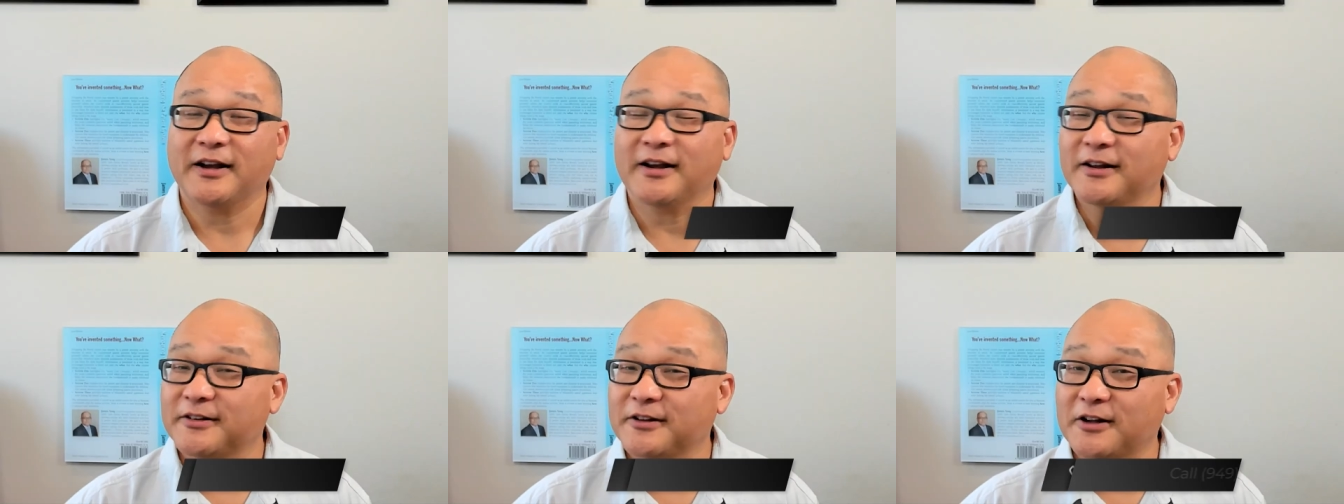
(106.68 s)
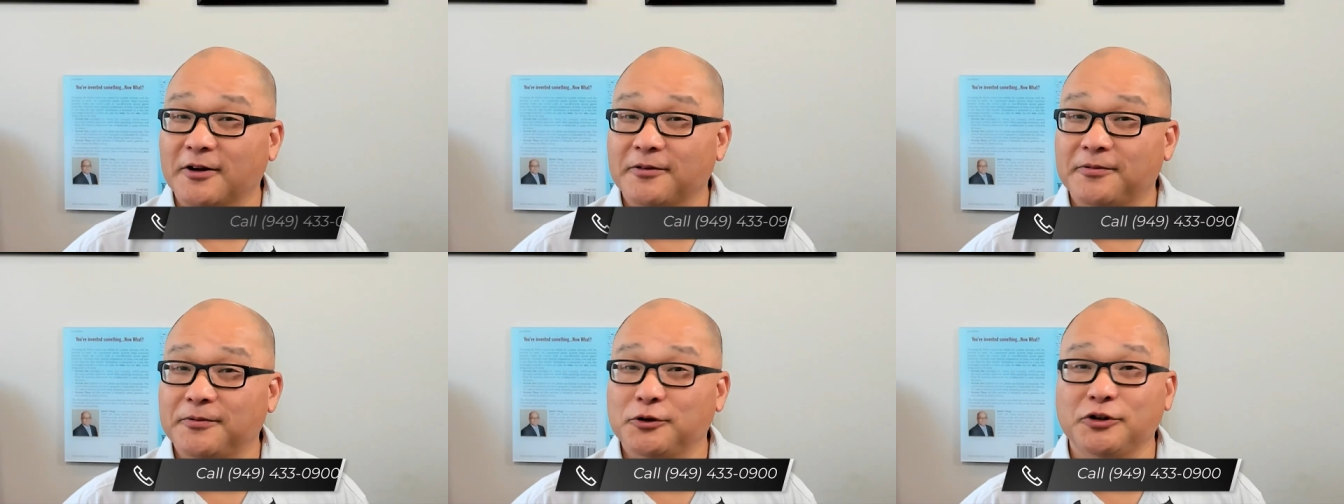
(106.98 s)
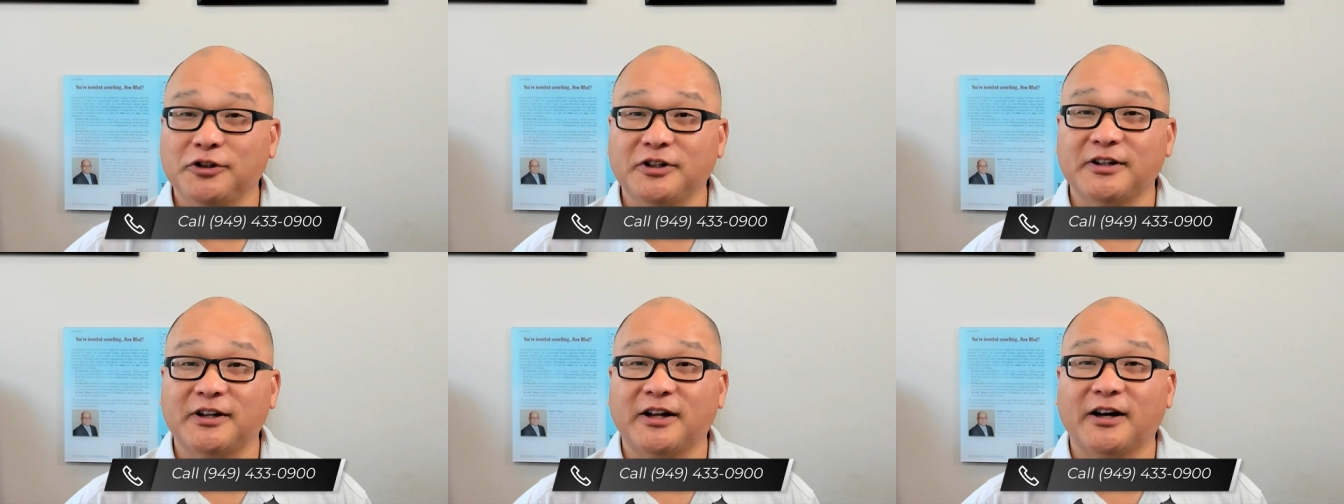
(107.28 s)
Now, if you
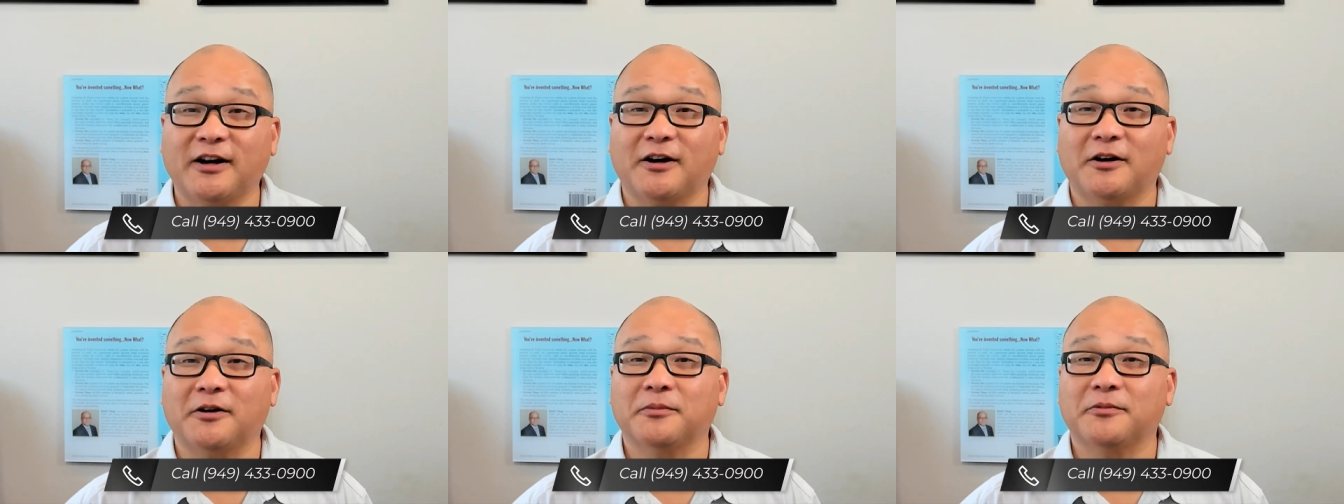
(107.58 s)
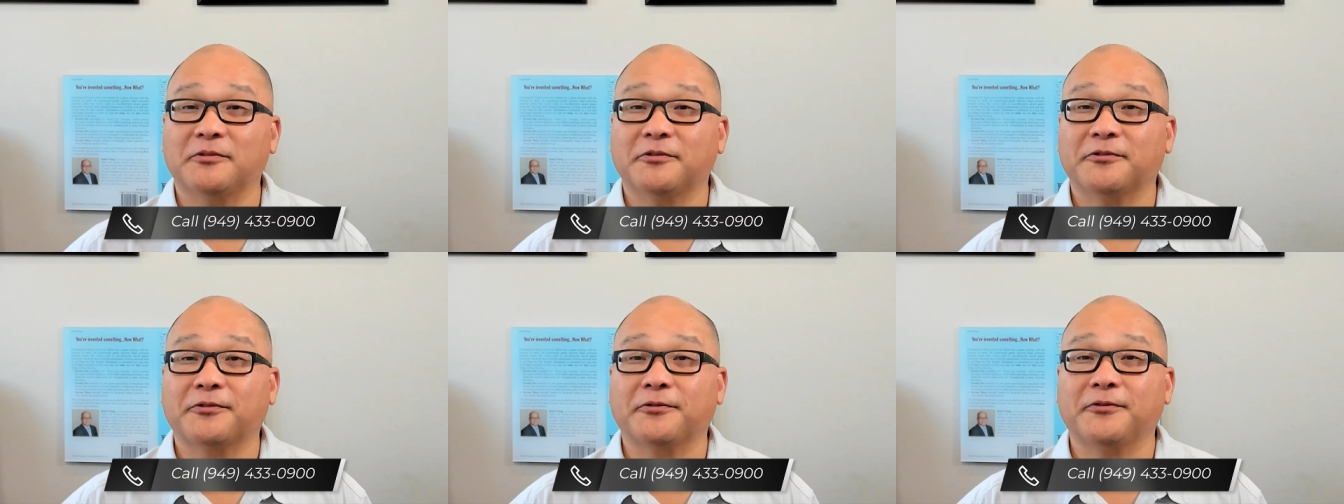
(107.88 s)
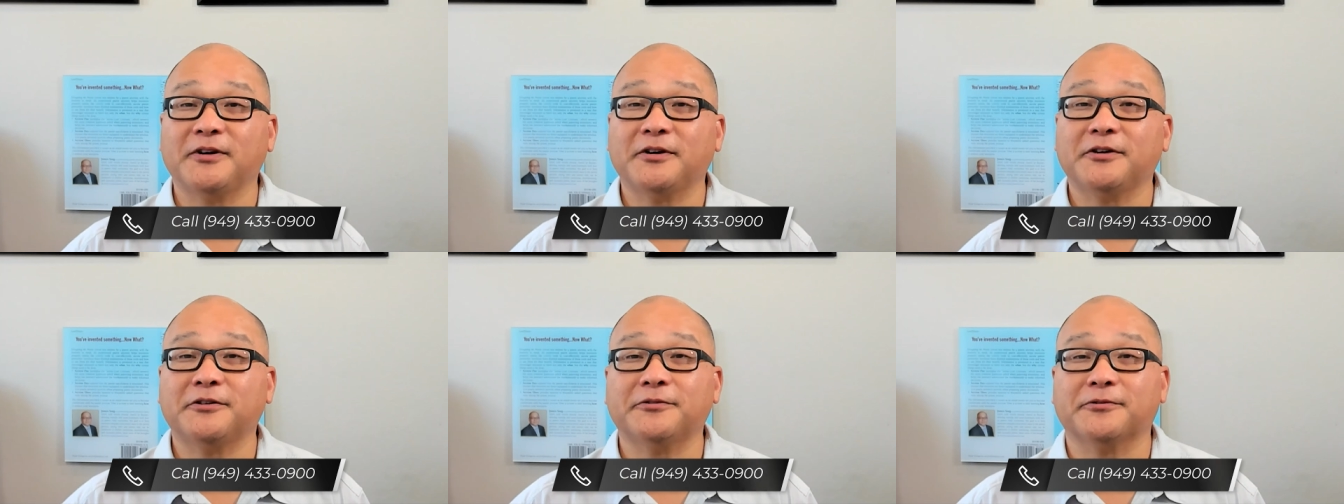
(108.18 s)
need help,
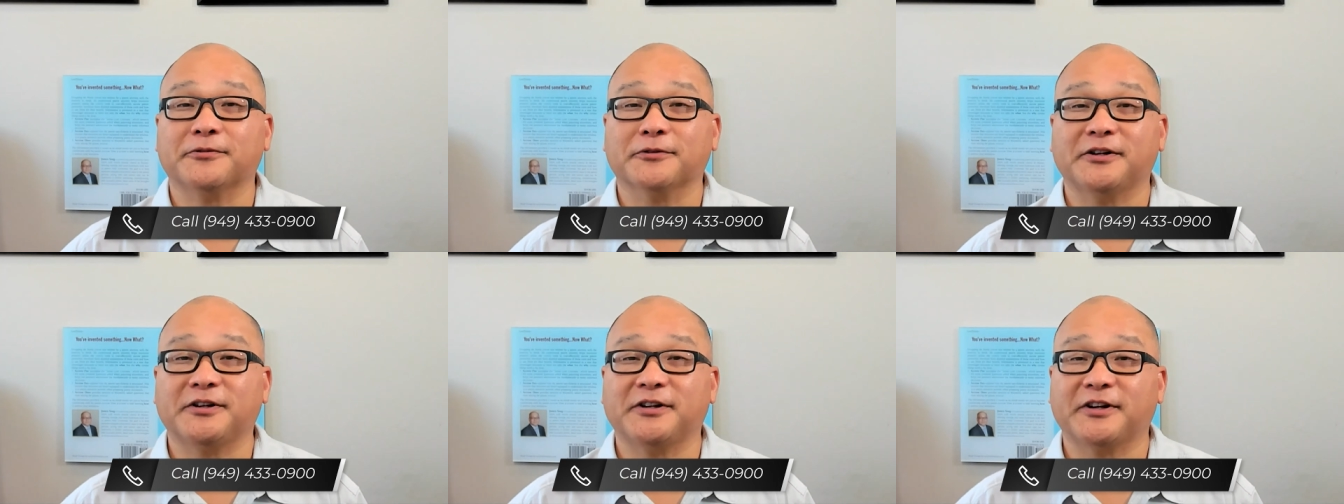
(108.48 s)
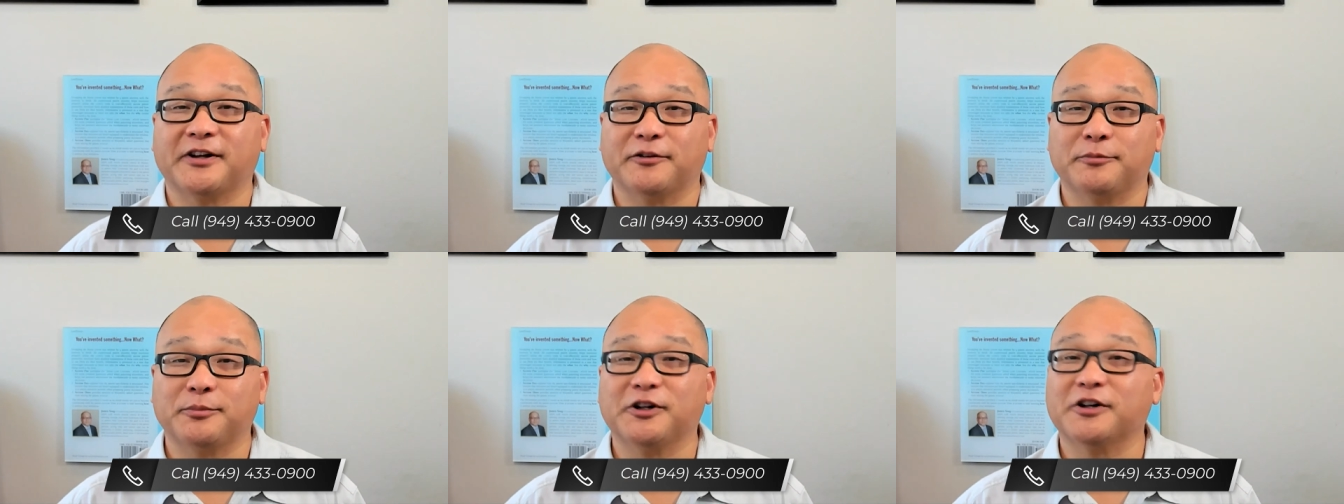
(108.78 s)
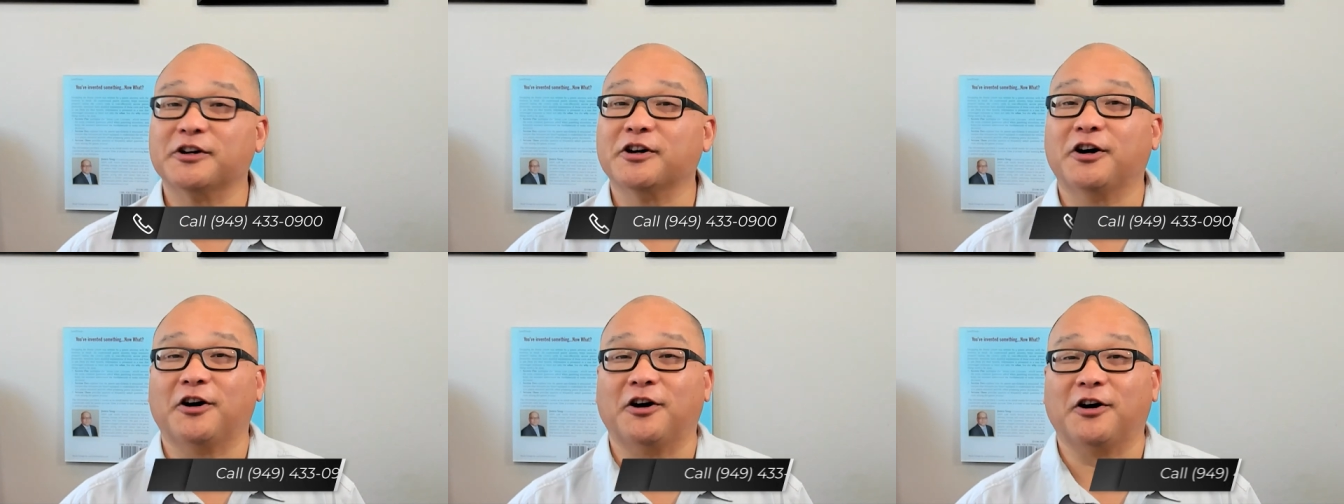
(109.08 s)
feel free to give me a
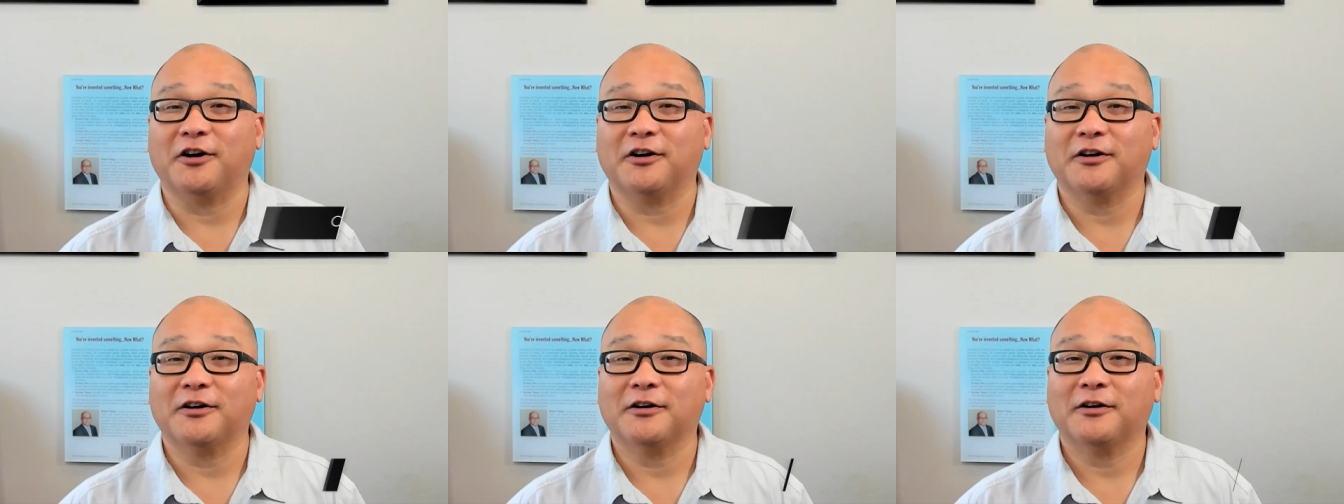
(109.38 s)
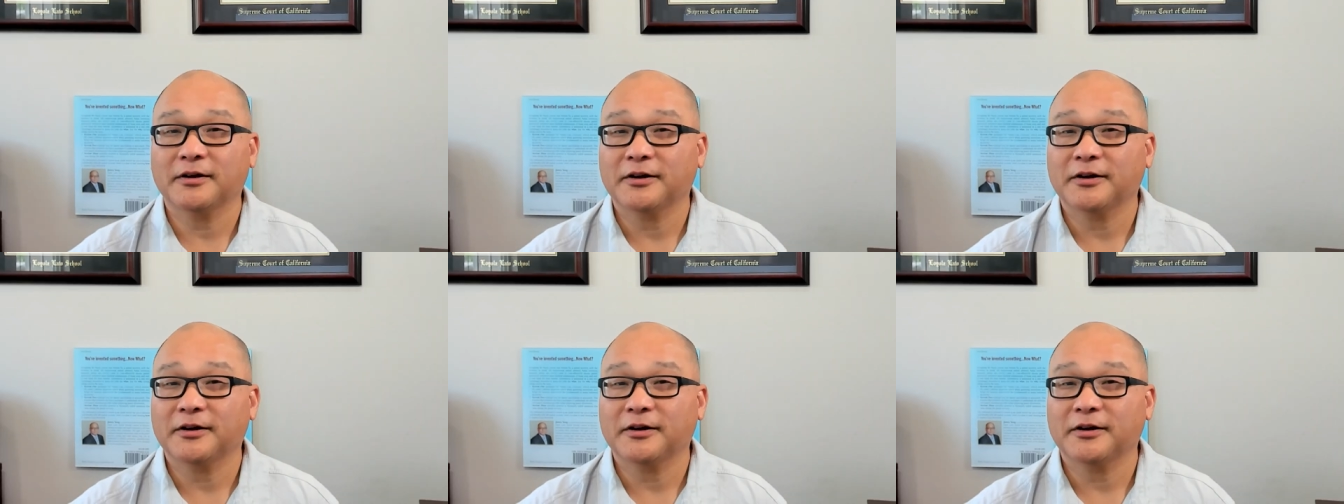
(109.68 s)
call.